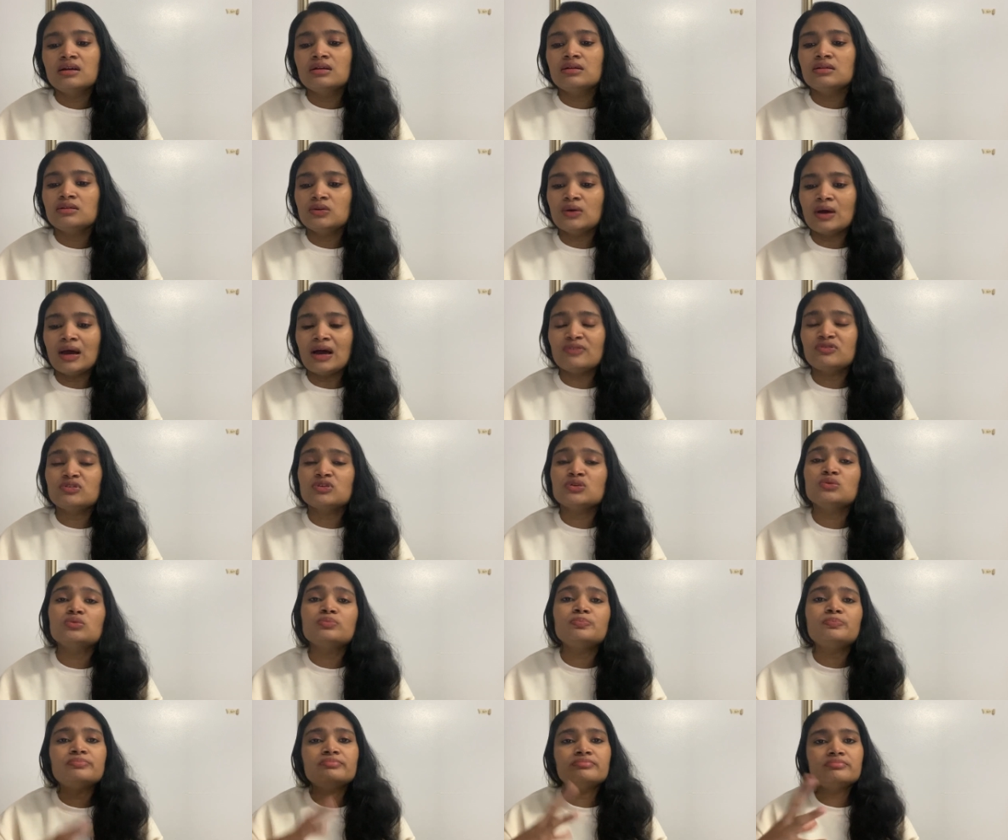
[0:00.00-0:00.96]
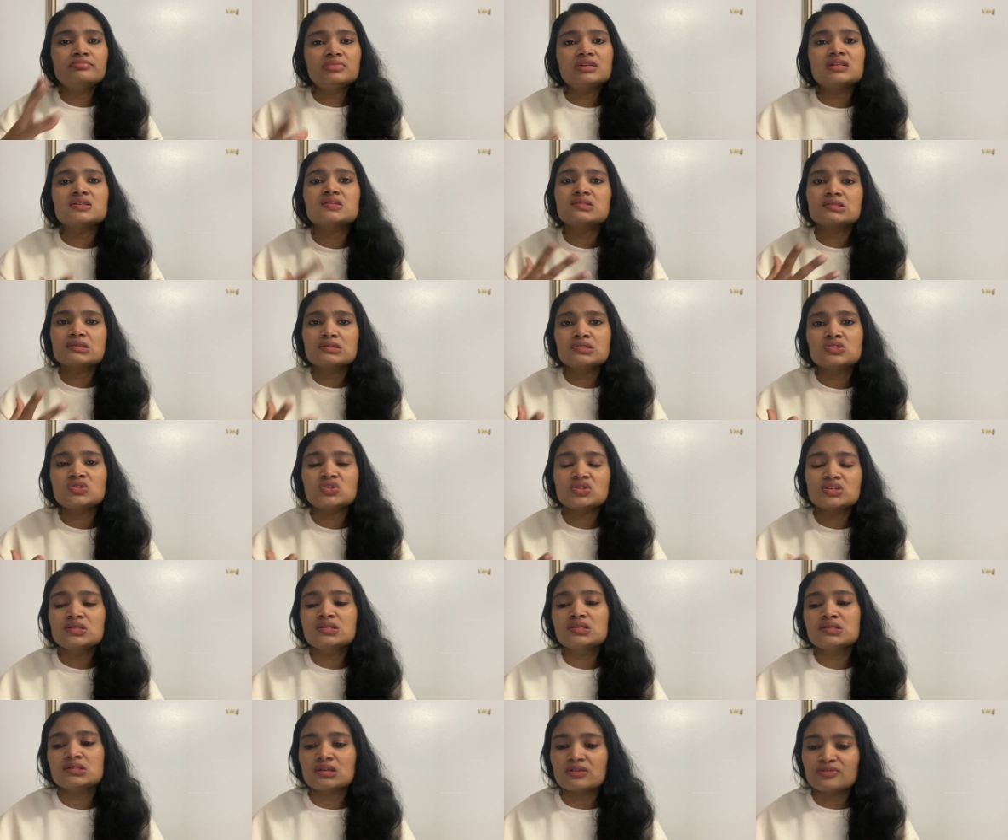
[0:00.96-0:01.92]
You have to do research
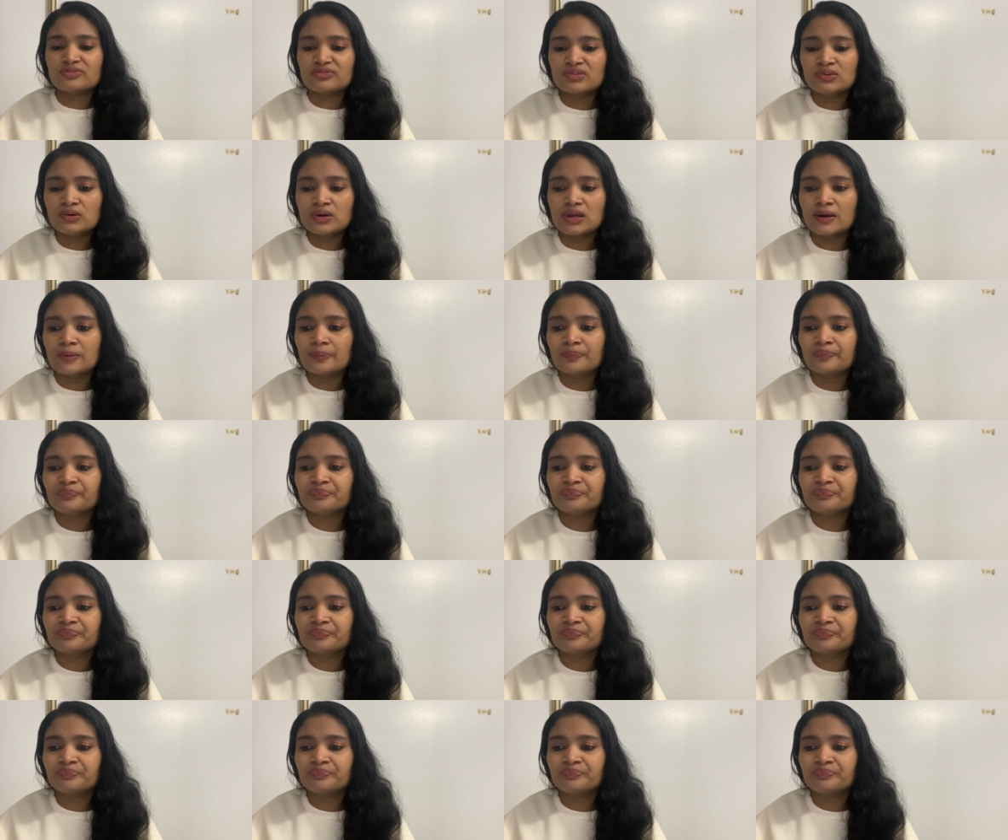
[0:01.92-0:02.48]
and stuff. Okay.